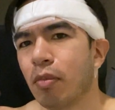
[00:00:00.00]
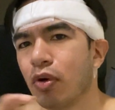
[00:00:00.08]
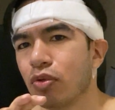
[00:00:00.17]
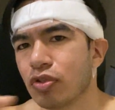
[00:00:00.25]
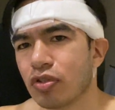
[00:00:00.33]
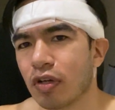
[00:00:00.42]

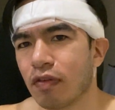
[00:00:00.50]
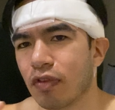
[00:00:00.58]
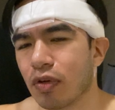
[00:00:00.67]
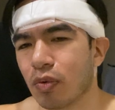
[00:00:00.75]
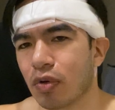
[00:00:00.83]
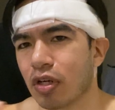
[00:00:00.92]
most of
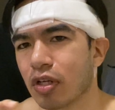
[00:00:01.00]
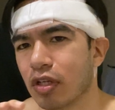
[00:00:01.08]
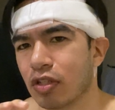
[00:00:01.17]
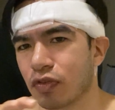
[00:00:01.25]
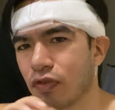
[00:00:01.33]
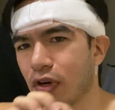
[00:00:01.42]
the work
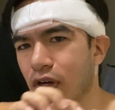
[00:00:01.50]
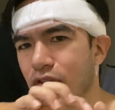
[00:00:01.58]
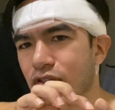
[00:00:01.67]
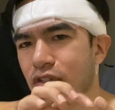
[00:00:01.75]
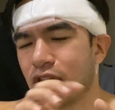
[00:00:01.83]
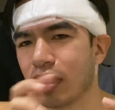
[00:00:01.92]
as far
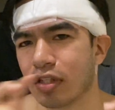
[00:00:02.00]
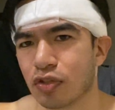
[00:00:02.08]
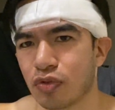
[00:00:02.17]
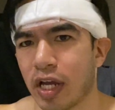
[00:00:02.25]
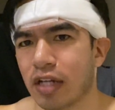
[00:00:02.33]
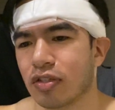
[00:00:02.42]
as the
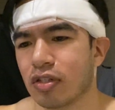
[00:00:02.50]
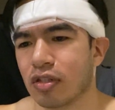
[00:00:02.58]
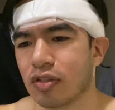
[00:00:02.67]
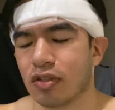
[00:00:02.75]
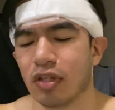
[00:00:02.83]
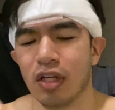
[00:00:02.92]

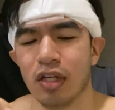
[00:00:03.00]
extractions.